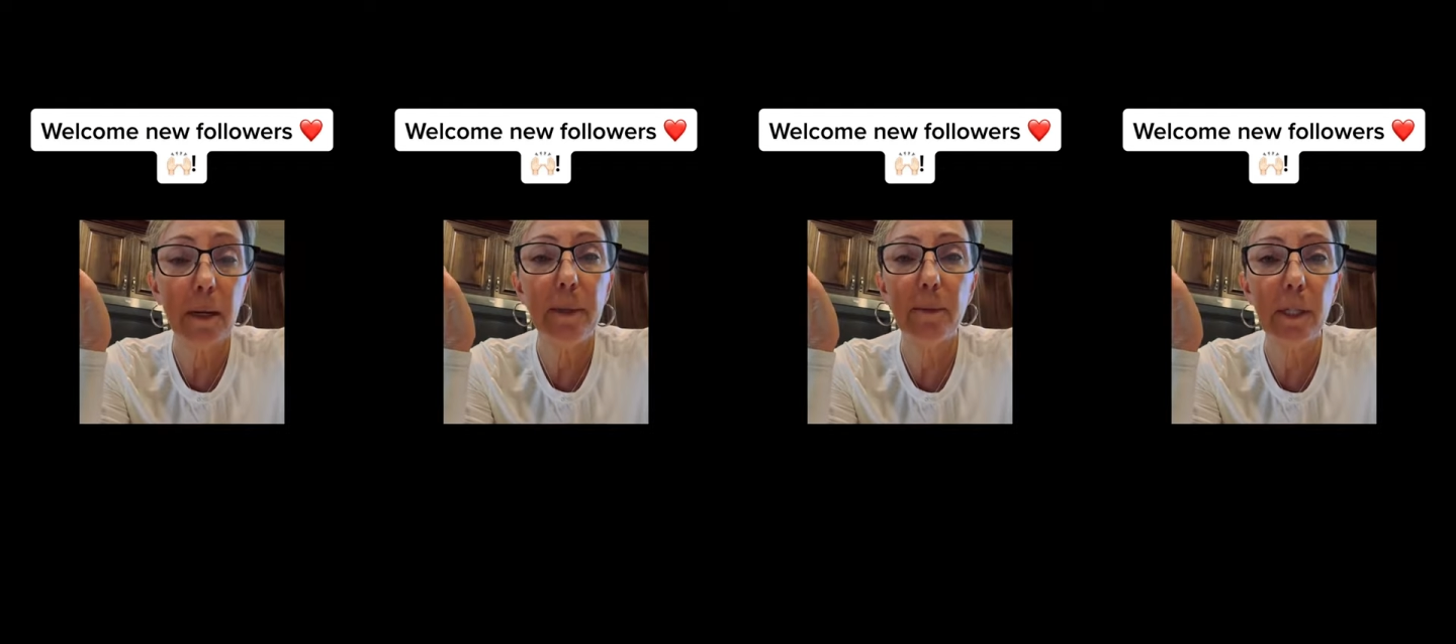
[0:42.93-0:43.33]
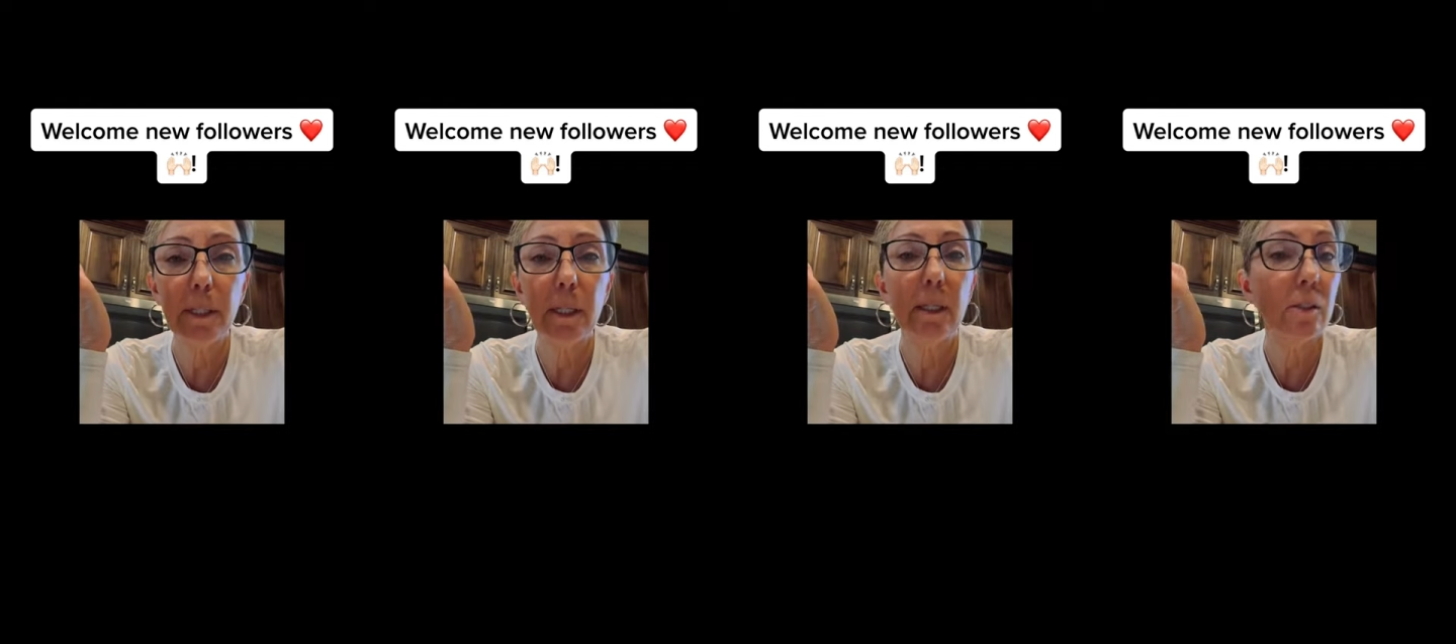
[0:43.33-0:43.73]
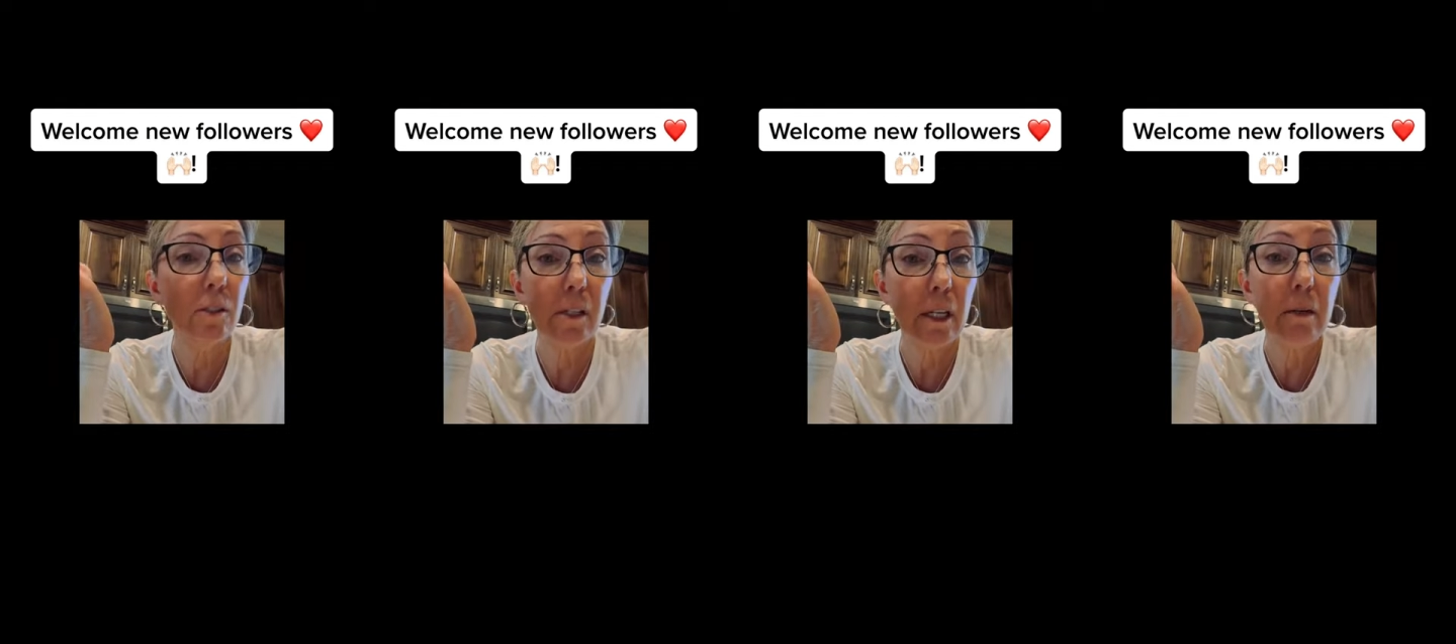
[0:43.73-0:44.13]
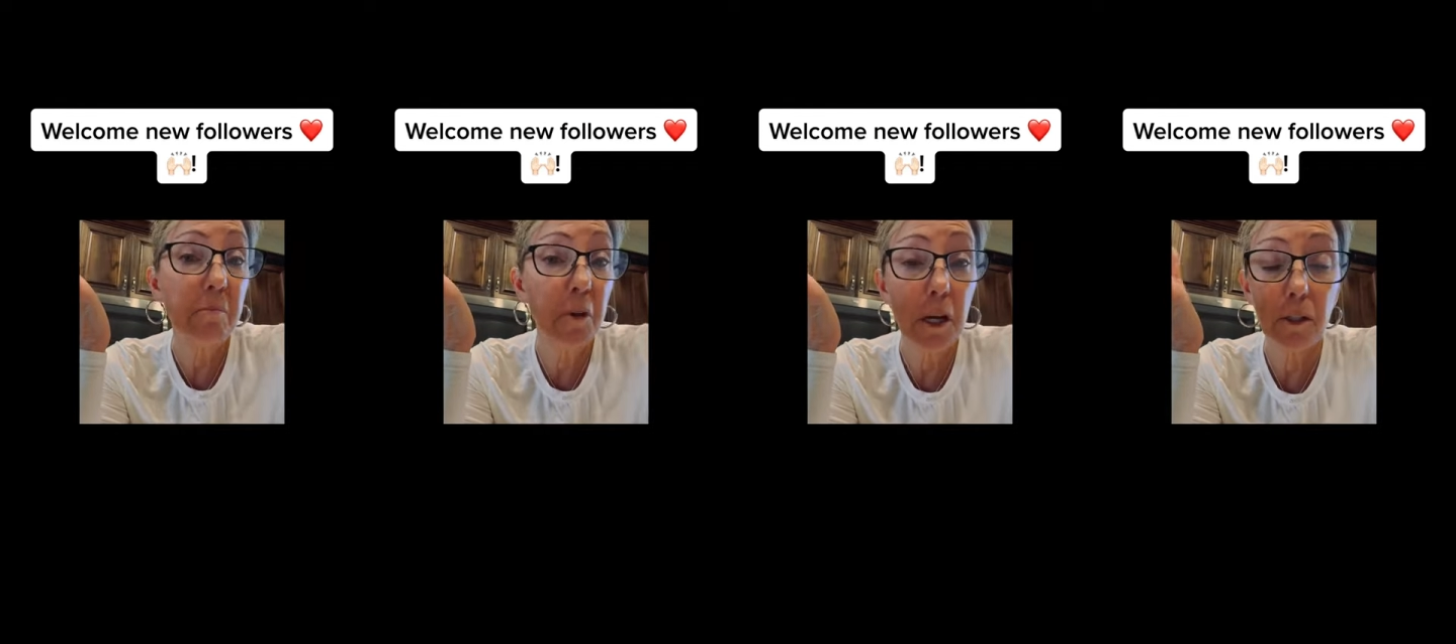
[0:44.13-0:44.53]
I'm embracing it just like
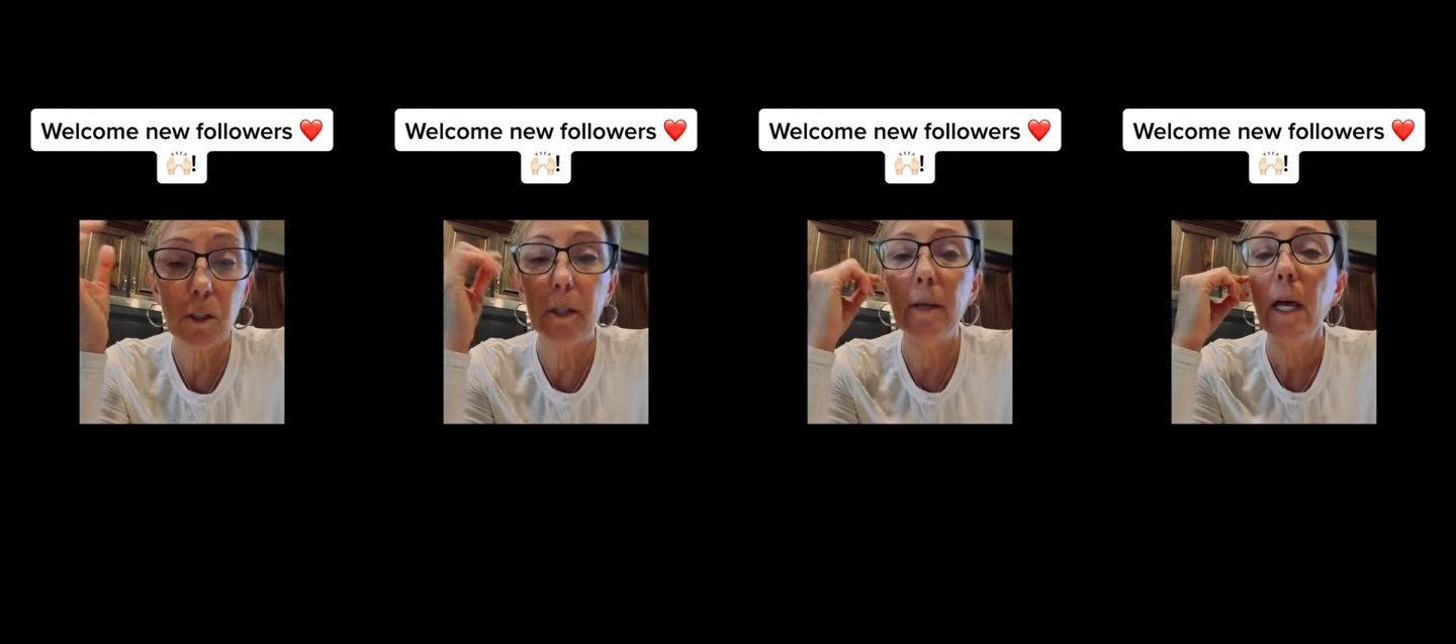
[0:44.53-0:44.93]
we all should.